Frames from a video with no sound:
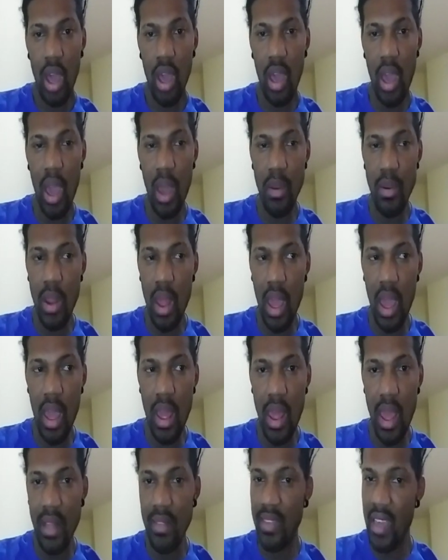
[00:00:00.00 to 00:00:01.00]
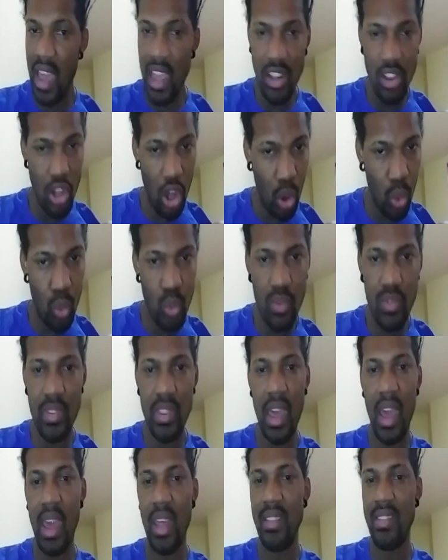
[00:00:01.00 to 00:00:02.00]
and take notes
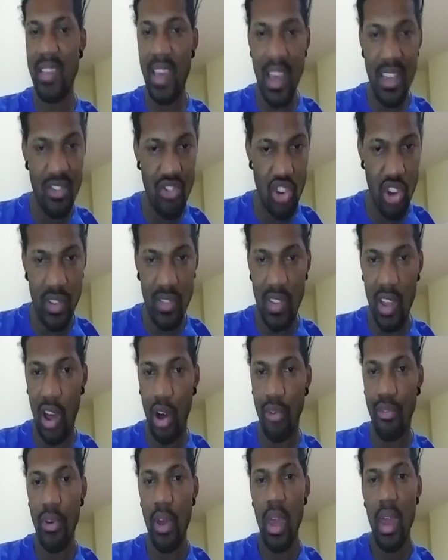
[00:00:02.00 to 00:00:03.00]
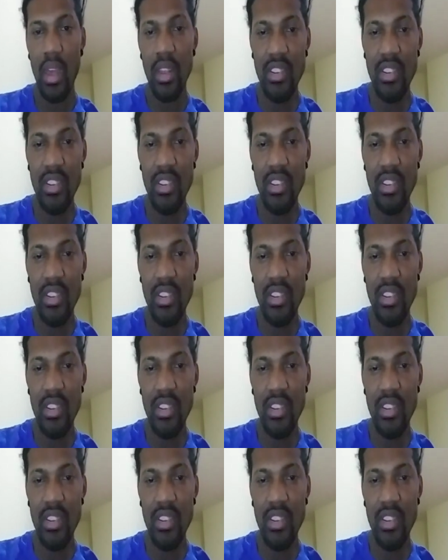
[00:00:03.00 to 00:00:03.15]
and test yourself